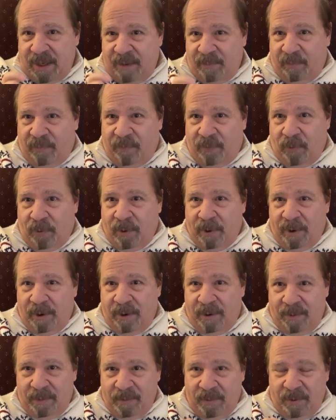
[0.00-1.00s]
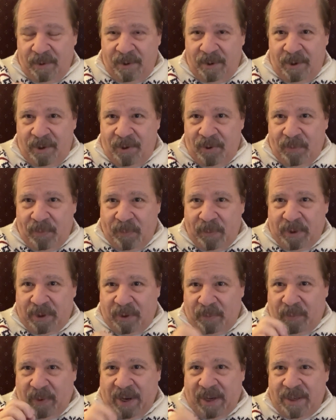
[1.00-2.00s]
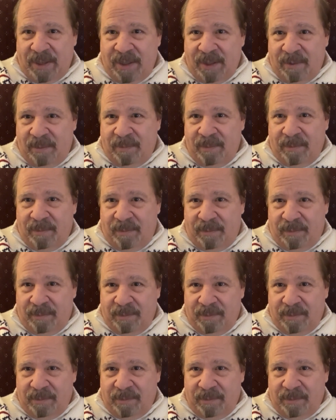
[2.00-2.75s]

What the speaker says: M4 with the random